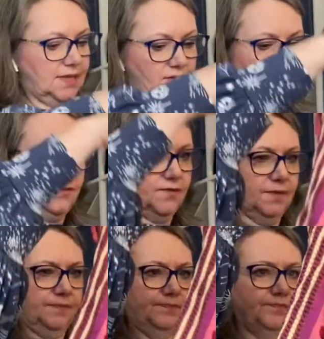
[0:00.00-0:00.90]
off.
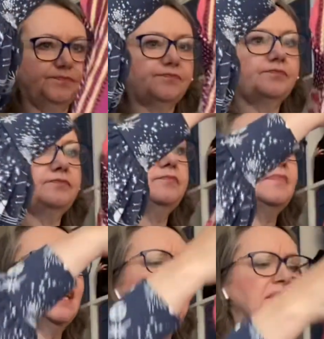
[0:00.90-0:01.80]

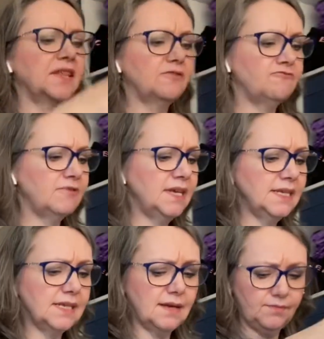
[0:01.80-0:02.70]
I think the
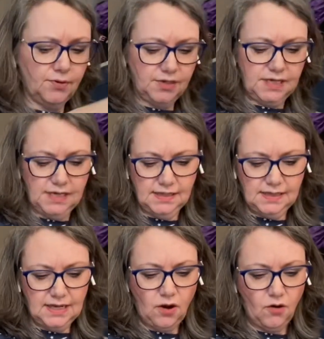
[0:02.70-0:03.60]
reason I'm putting
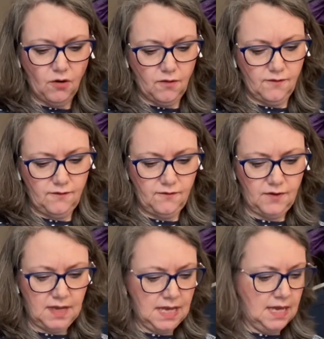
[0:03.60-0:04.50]
it off
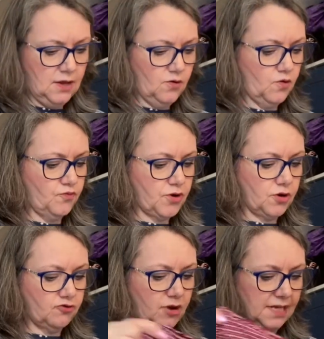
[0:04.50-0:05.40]
or
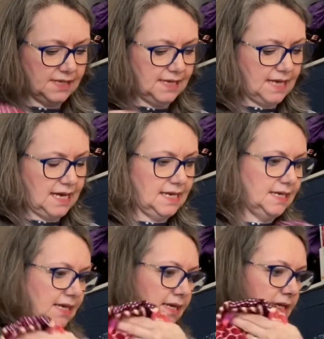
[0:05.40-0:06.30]

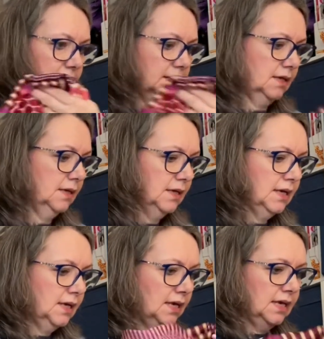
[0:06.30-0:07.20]
procrastinating
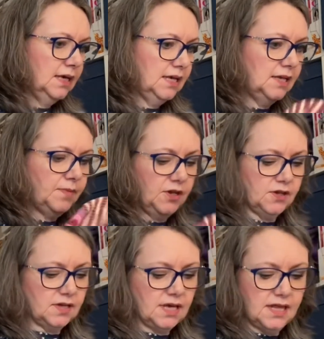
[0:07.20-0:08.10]
is
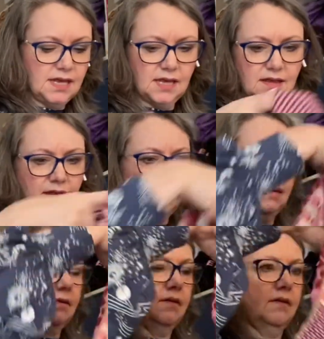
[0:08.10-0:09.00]
because I think
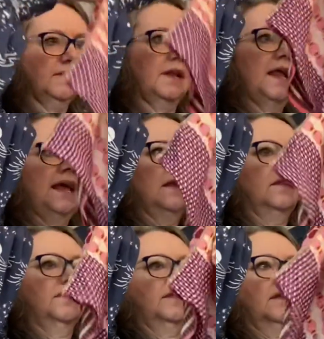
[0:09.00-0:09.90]
the
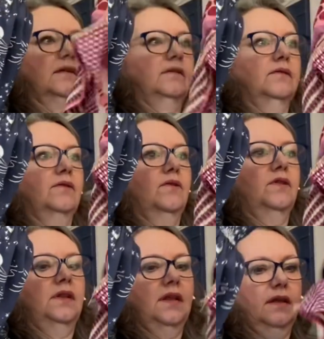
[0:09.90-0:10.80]
length
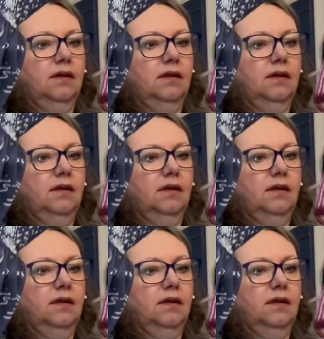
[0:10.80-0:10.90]
on